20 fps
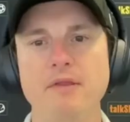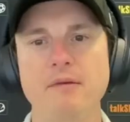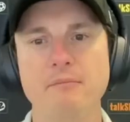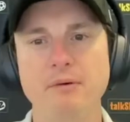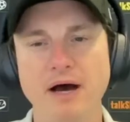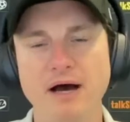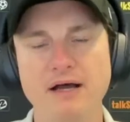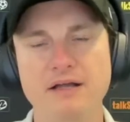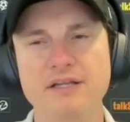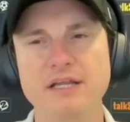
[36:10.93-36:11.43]

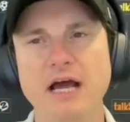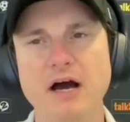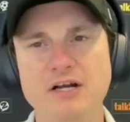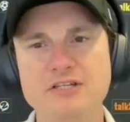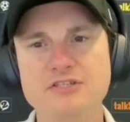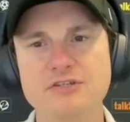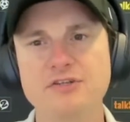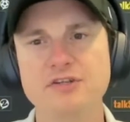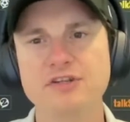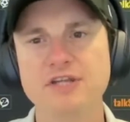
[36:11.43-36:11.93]
But yeah, I
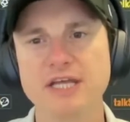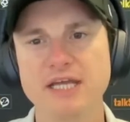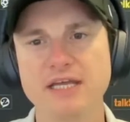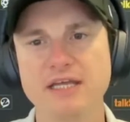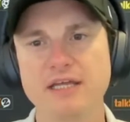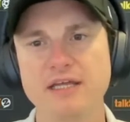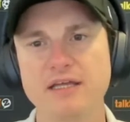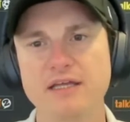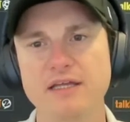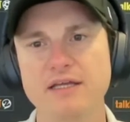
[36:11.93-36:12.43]
do
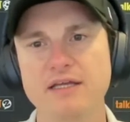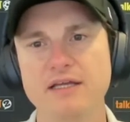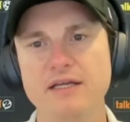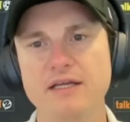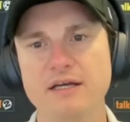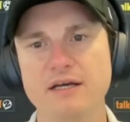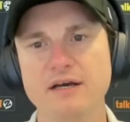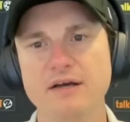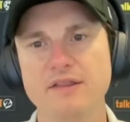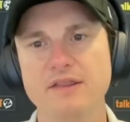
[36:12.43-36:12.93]
think
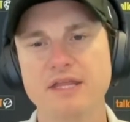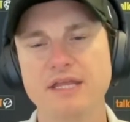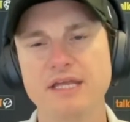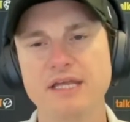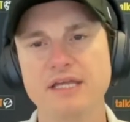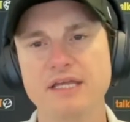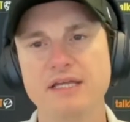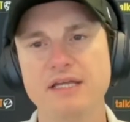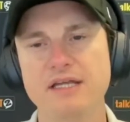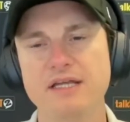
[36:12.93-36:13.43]

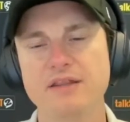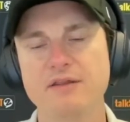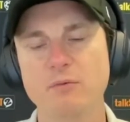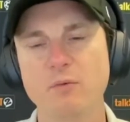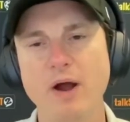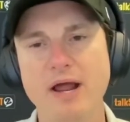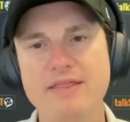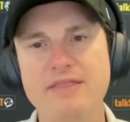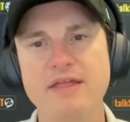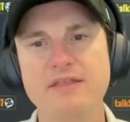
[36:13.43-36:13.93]
the
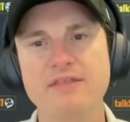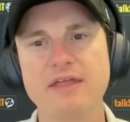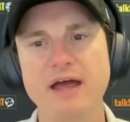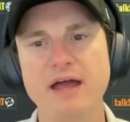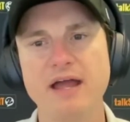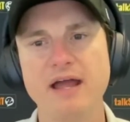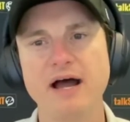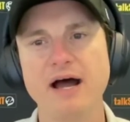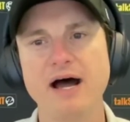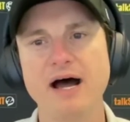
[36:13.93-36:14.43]
way that
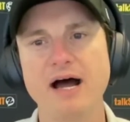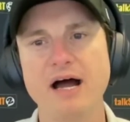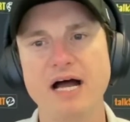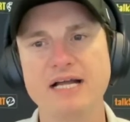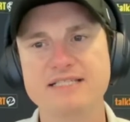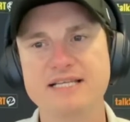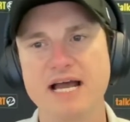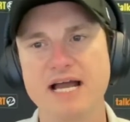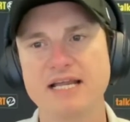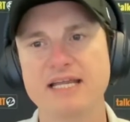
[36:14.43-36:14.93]
they are
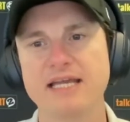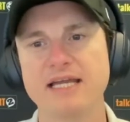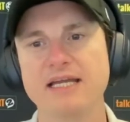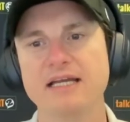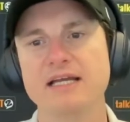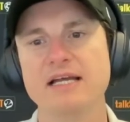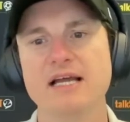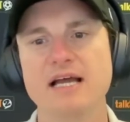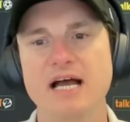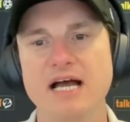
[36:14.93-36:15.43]
attacking
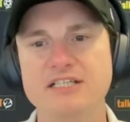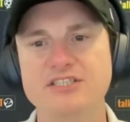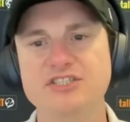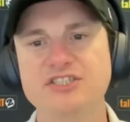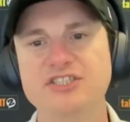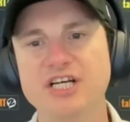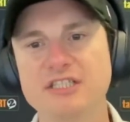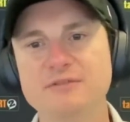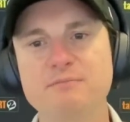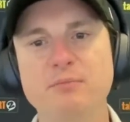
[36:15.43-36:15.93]
has
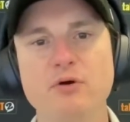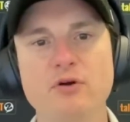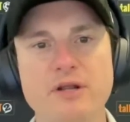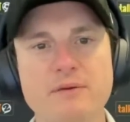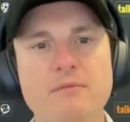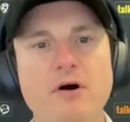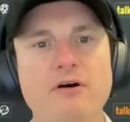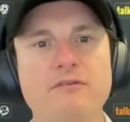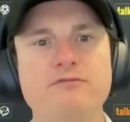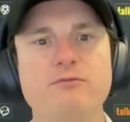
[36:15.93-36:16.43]
just put
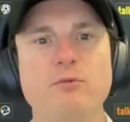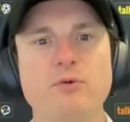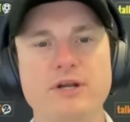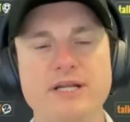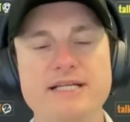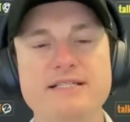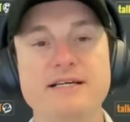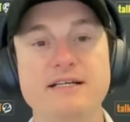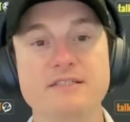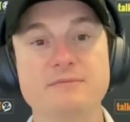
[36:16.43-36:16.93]
him off what
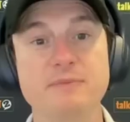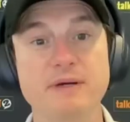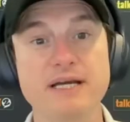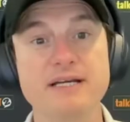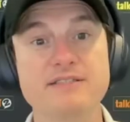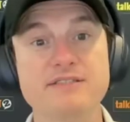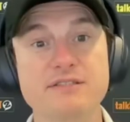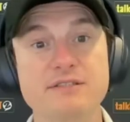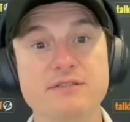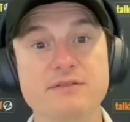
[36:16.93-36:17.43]
he does
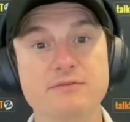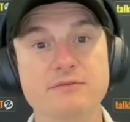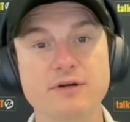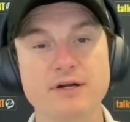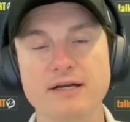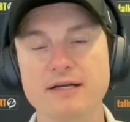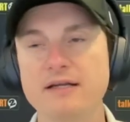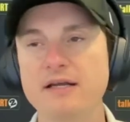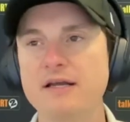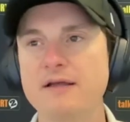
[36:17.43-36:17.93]
best,
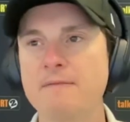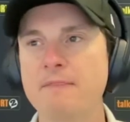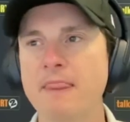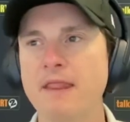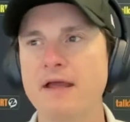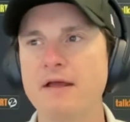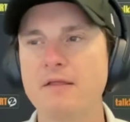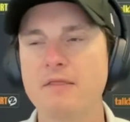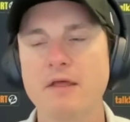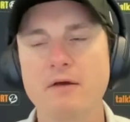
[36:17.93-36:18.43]
right?
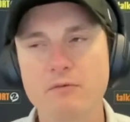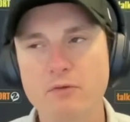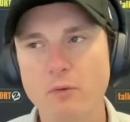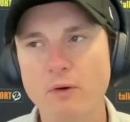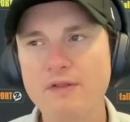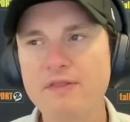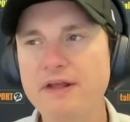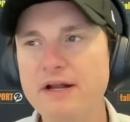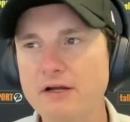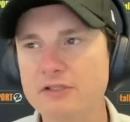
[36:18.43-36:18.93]
The
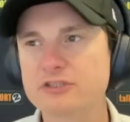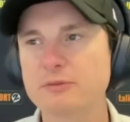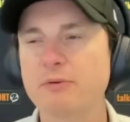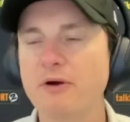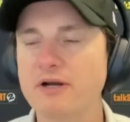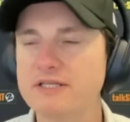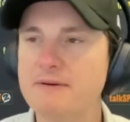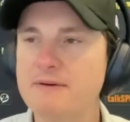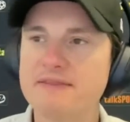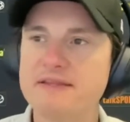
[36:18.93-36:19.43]
one thing I was
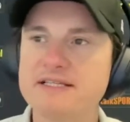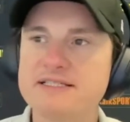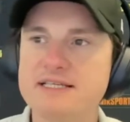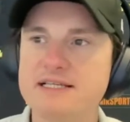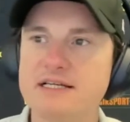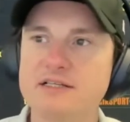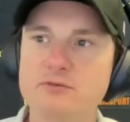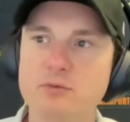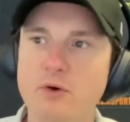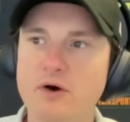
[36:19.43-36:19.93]
surprised about this
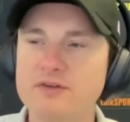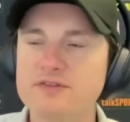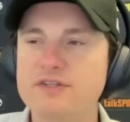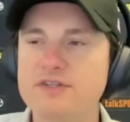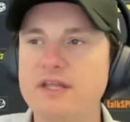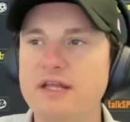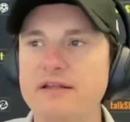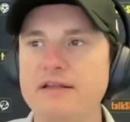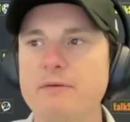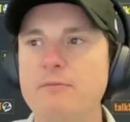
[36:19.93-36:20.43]
innings was
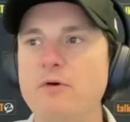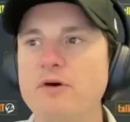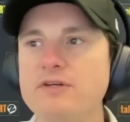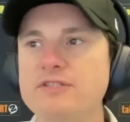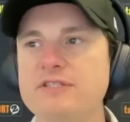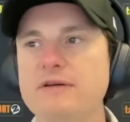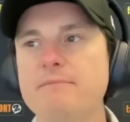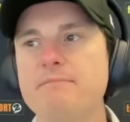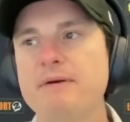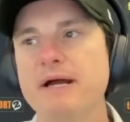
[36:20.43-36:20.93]
that there was
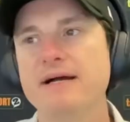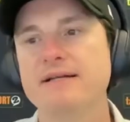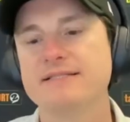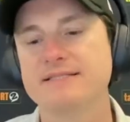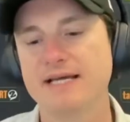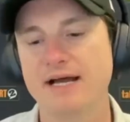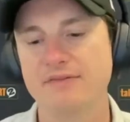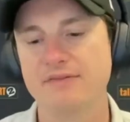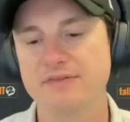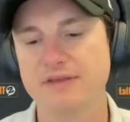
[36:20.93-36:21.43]
some bounce
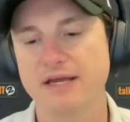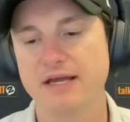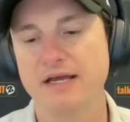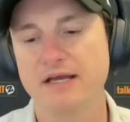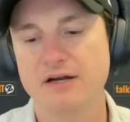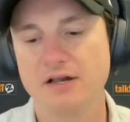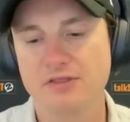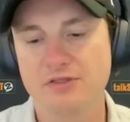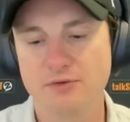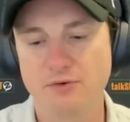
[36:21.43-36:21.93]
out there,
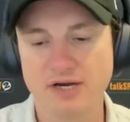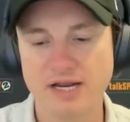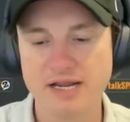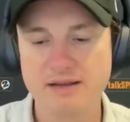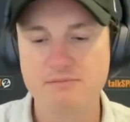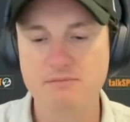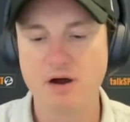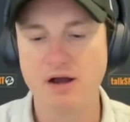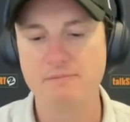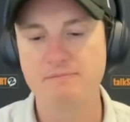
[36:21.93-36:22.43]
and I thought
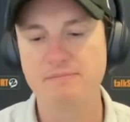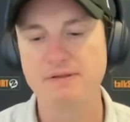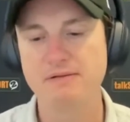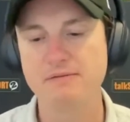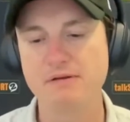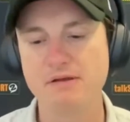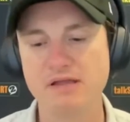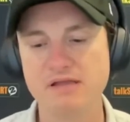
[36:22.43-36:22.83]
he might be,